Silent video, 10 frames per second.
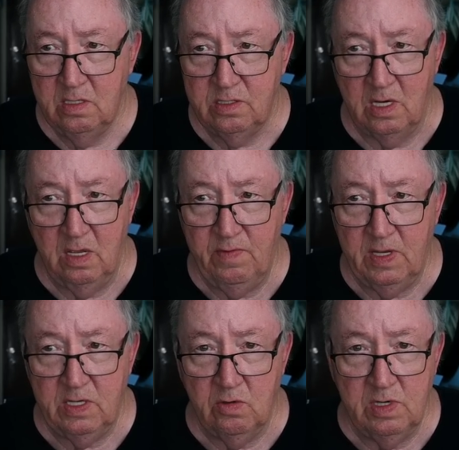to live
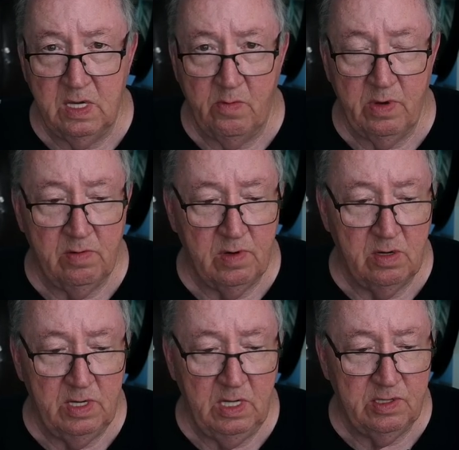in. The only time I ever
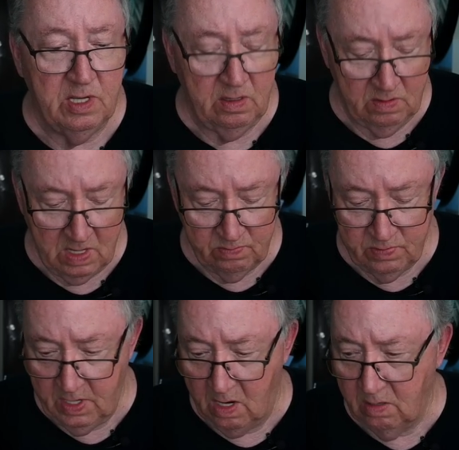heard anything, the
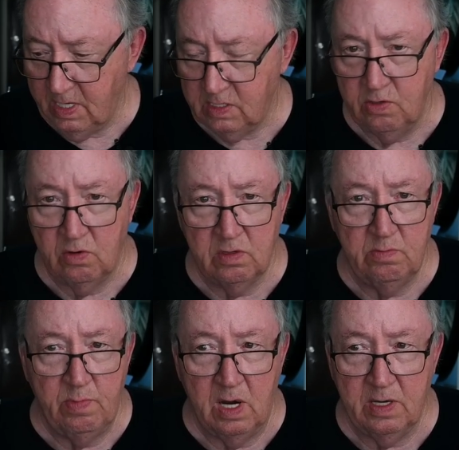dog next door
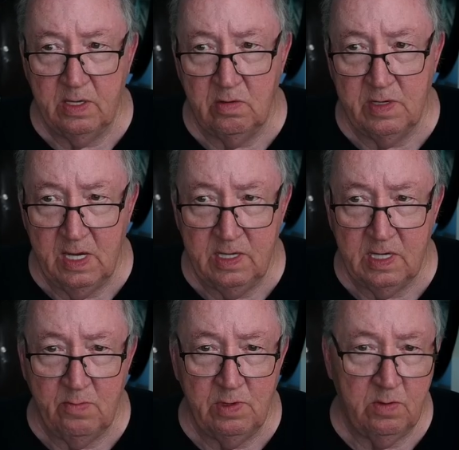would bark during the
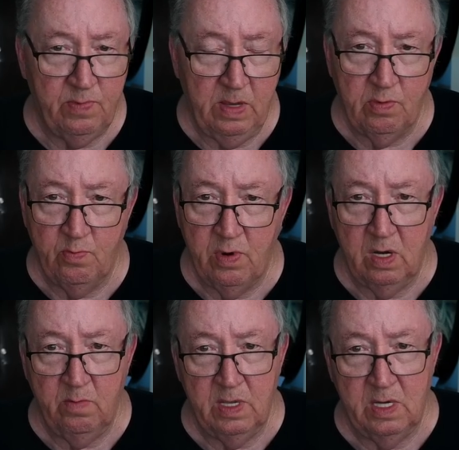daytime, but the people
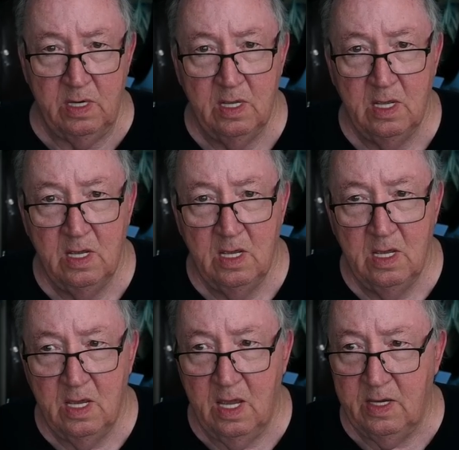brought him in
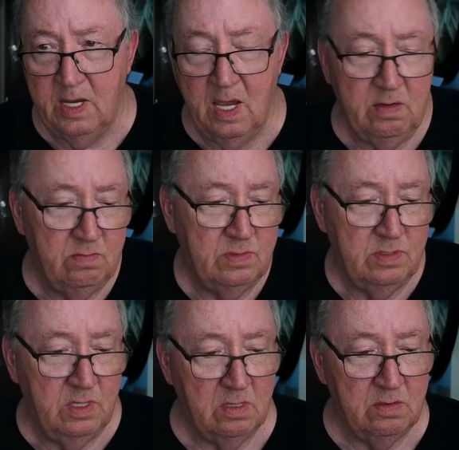at night, and
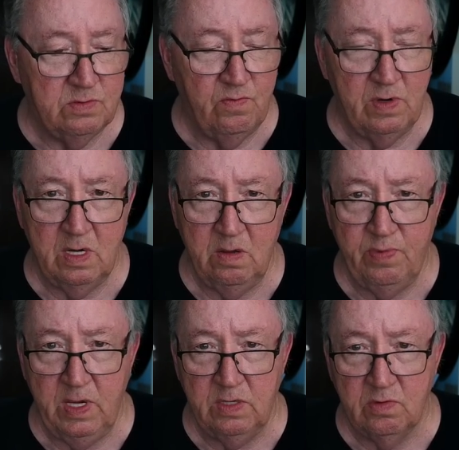you know it was very
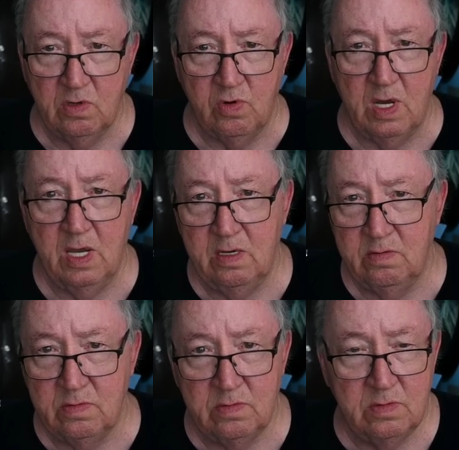peaceful and quiet.
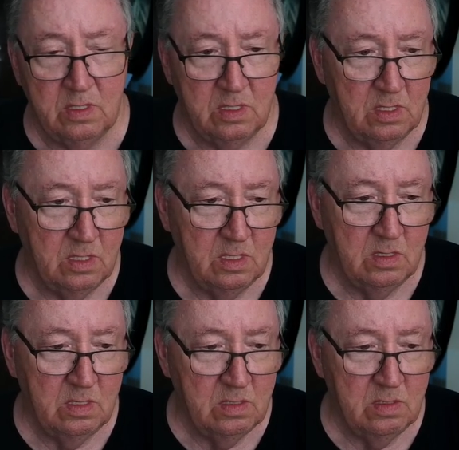And
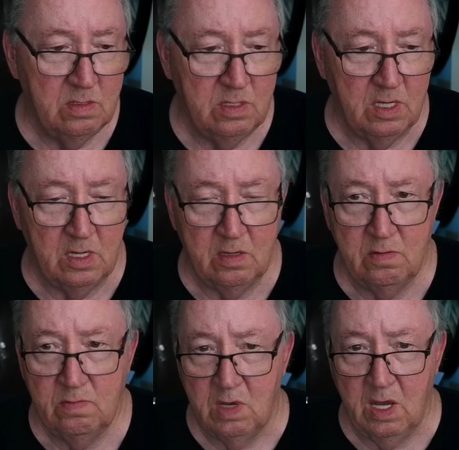you know,
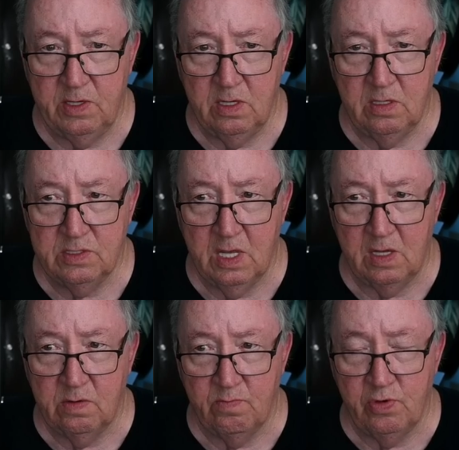Manta has
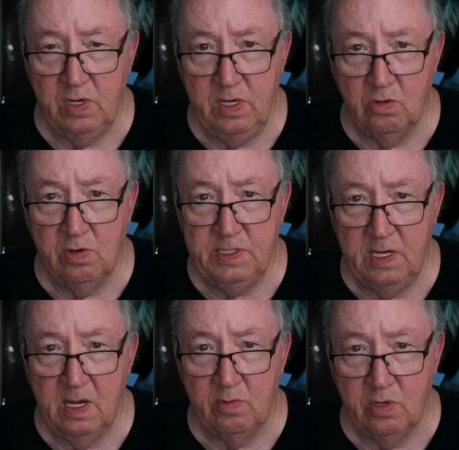got some pretty noisy
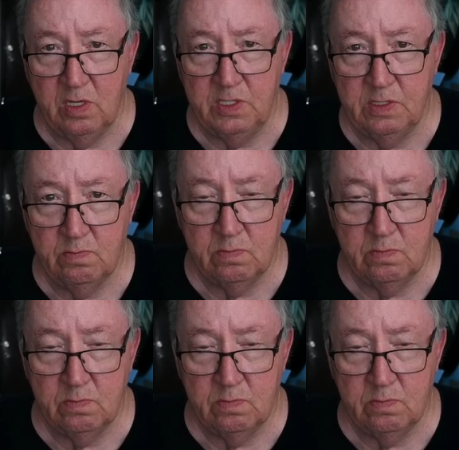neighborhoods